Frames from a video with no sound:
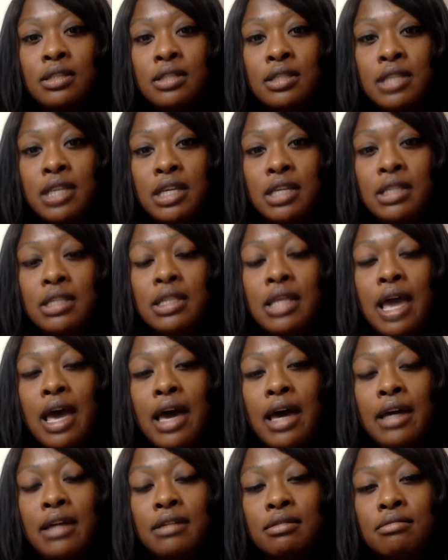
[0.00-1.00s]
see
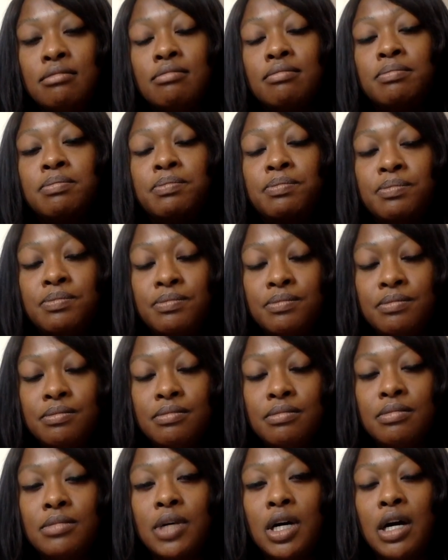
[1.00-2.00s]
that
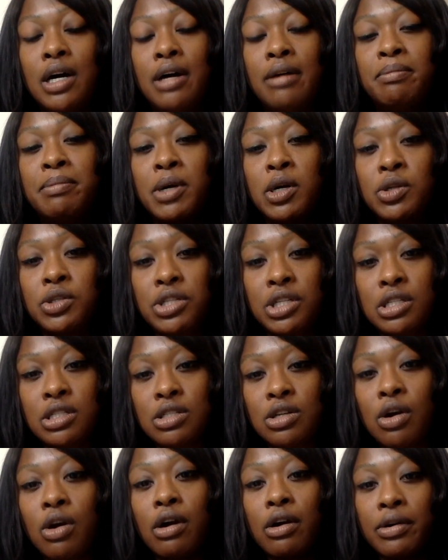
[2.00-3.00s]

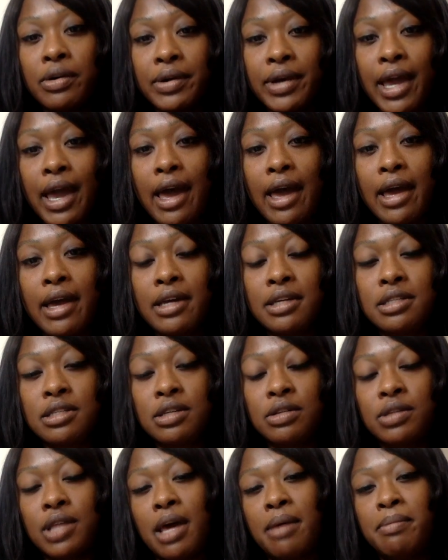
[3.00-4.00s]
emotions are okay.
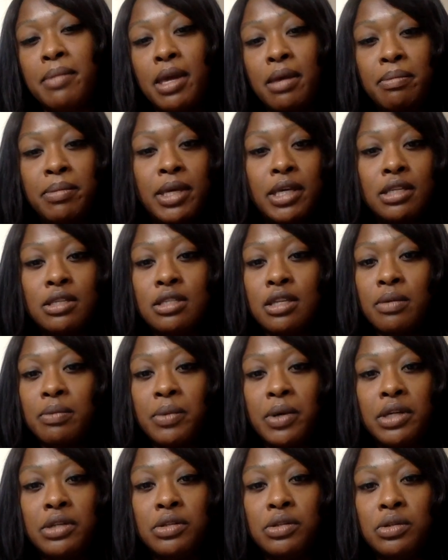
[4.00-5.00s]
So that may be
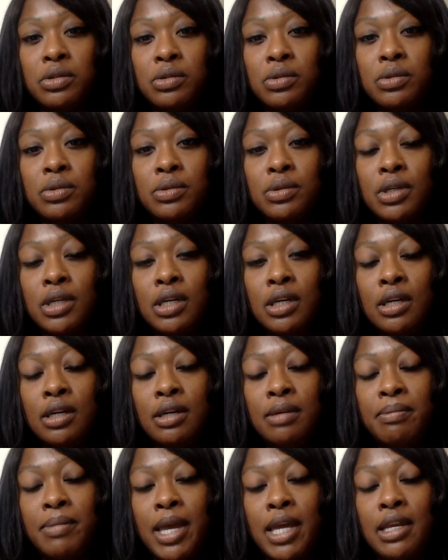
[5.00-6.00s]
someone who
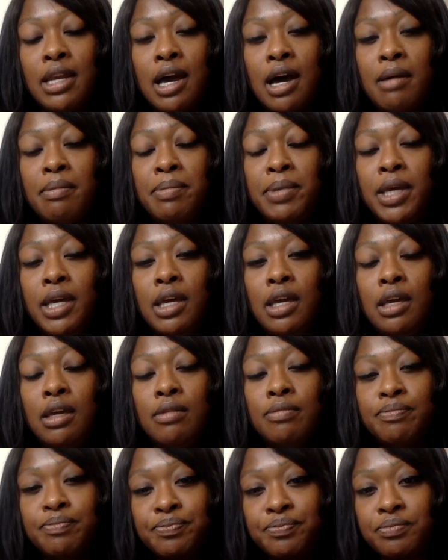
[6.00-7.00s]
may not
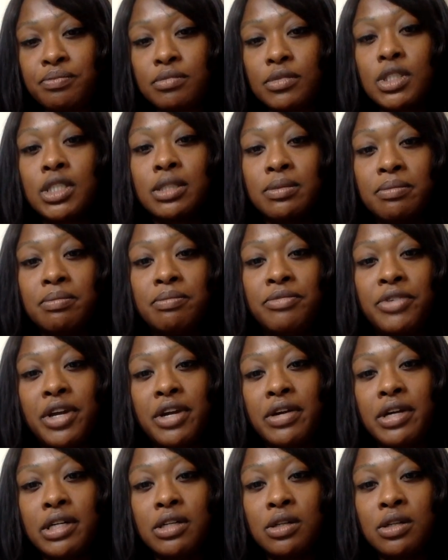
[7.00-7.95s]
be very